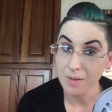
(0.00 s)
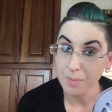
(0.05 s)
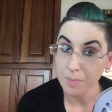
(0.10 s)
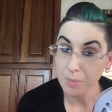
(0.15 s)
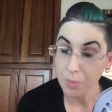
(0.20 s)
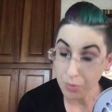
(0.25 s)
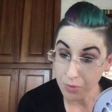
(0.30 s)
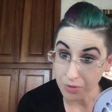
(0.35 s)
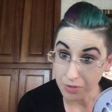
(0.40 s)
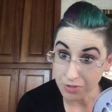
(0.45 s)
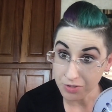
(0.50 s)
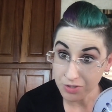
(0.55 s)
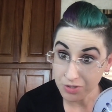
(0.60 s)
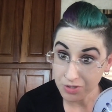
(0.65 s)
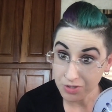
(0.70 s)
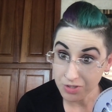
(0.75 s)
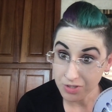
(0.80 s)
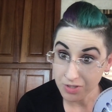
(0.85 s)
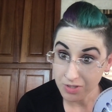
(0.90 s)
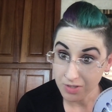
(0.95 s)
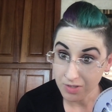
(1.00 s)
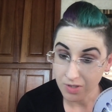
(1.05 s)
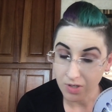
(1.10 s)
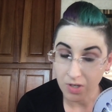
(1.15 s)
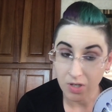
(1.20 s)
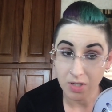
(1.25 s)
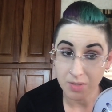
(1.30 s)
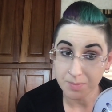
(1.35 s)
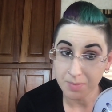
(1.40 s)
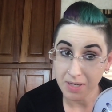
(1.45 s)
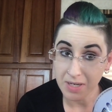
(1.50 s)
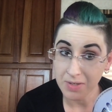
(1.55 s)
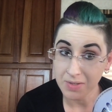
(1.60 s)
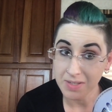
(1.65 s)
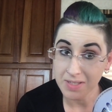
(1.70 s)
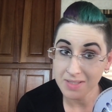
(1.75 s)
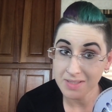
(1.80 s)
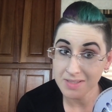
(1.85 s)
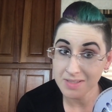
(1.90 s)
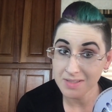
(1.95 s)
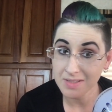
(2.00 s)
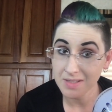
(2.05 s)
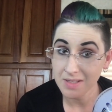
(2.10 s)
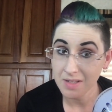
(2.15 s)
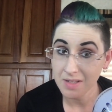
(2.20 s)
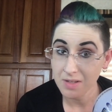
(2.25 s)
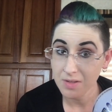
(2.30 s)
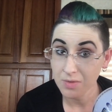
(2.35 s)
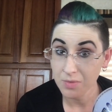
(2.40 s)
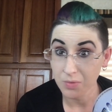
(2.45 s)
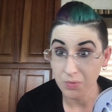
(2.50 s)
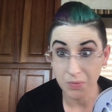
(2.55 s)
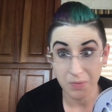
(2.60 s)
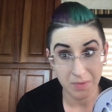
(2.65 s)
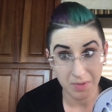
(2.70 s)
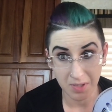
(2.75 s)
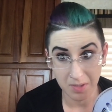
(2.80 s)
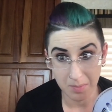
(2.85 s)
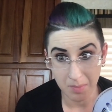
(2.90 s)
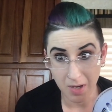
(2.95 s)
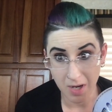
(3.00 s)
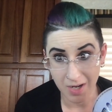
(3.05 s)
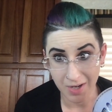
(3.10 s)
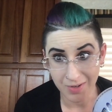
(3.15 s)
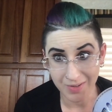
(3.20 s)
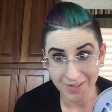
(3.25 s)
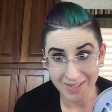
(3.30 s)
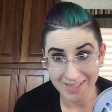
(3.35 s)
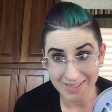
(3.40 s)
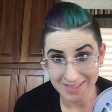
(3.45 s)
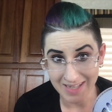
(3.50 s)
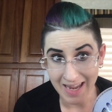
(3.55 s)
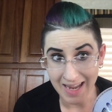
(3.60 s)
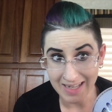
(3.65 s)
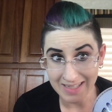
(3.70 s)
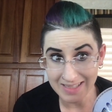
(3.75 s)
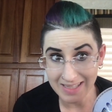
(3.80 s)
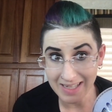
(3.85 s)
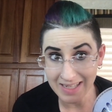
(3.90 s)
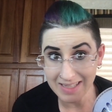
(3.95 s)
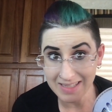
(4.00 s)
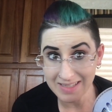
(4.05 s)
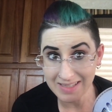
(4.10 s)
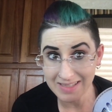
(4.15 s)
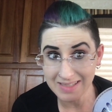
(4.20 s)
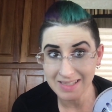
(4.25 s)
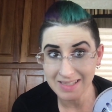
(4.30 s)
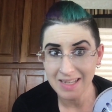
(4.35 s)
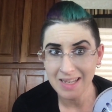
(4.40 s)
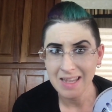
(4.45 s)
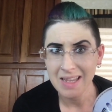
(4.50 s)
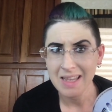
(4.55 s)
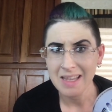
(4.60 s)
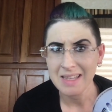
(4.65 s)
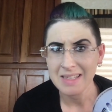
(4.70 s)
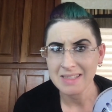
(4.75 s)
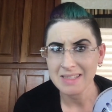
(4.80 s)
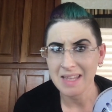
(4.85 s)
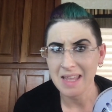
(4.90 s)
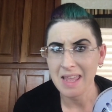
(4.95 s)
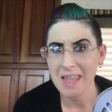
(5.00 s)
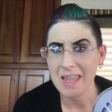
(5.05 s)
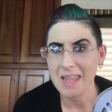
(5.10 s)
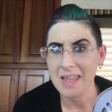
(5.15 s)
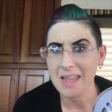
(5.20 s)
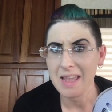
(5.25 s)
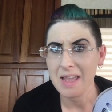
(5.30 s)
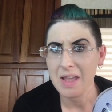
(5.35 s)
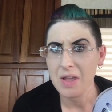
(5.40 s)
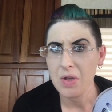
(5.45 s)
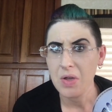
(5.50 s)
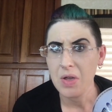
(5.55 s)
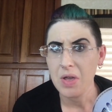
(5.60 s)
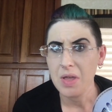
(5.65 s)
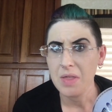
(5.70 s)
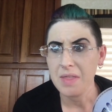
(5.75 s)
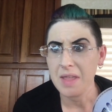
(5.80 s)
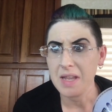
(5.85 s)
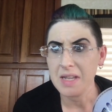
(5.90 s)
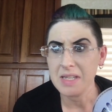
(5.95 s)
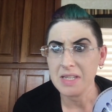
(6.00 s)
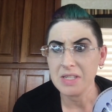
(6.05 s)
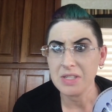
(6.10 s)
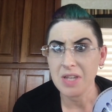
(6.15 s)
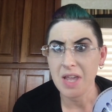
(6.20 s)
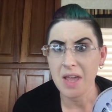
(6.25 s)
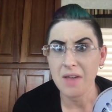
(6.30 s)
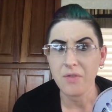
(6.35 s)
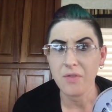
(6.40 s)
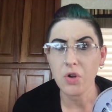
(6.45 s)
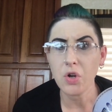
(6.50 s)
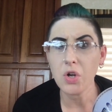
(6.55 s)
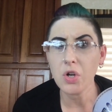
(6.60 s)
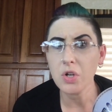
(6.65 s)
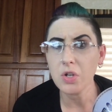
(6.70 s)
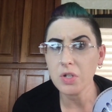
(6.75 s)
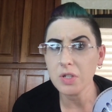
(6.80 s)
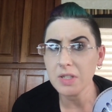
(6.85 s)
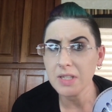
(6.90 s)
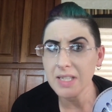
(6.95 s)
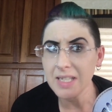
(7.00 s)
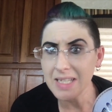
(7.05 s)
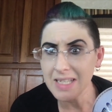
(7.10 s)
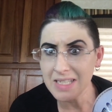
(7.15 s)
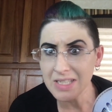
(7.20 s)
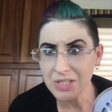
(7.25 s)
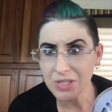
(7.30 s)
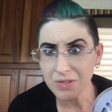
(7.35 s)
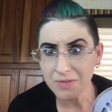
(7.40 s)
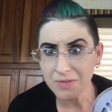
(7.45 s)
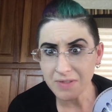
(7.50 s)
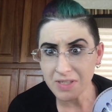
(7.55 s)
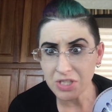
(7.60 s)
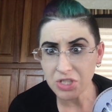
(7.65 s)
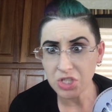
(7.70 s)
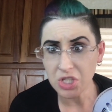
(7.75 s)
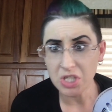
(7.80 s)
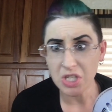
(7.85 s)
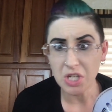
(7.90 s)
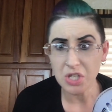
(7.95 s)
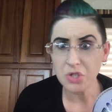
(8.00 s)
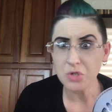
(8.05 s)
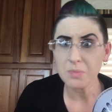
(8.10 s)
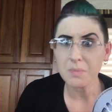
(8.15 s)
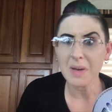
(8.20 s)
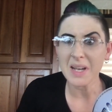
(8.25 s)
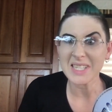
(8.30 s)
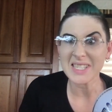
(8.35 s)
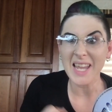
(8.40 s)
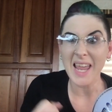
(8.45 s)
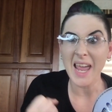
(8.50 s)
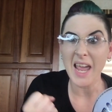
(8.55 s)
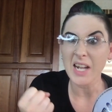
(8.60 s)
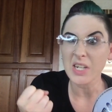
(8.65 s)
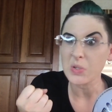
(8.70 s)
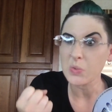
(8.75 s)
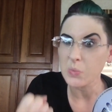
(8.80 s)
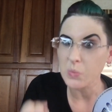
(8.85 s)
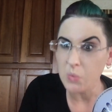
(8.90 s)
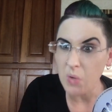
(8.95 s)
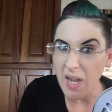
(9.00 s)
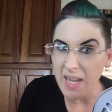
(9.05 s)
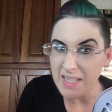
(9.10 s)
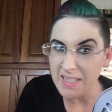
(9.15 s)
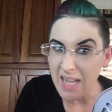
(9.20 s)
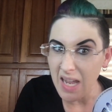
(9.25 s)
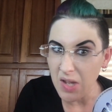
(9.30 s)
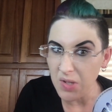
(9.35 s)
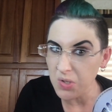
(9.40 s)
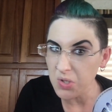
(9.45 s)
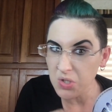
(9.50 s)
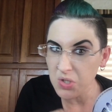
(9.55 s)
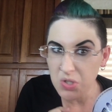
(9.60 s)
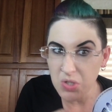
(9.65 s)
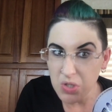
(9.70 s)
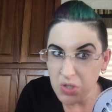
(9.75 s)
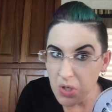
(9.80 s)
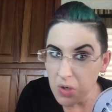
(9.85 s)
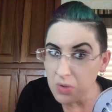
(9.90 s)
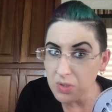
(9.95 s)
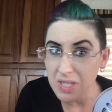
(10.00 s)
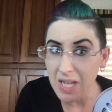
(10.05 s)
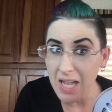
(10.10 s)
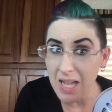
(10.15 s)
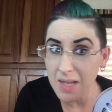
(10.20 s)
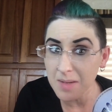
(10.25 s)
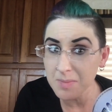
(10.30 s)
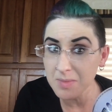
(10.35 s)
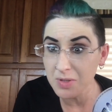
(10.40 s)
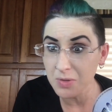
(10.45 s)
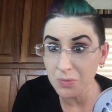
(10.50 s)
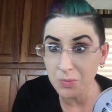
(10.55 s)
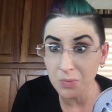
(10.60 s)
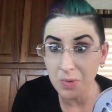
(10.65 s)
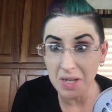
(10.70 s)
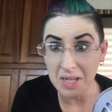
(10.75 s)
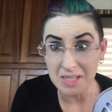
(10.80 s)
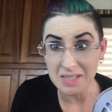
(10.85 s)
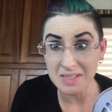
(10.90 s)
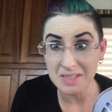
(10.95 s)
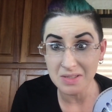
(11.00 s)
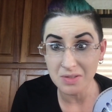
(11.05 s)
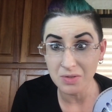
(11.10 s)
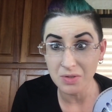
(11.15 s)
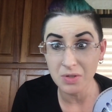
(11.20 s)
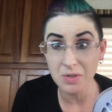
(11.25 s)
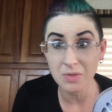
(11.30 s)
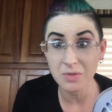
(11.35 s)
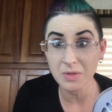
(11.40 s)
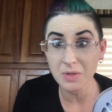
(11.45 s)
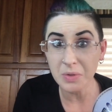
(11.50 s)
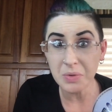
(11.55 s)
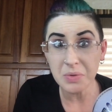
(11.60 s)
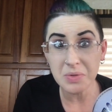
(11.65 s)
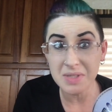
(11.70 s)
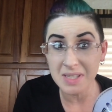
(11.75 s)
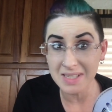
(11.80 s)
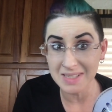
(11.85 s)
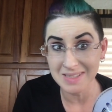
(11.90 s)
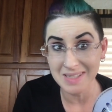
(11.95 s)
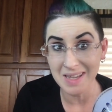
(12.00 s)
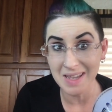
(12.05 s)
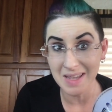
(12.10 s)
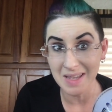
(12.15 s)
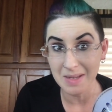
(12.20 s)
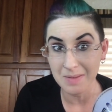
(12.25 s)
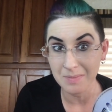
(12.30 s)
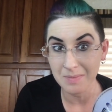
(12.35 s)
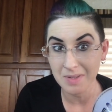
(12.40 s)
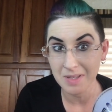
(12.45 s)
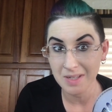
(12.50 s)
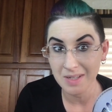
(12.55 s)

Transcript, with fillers: pushed on parents through fear mongering tactics, saying they need to have early intervention and you must act right now. There's no time to waste or you're losing time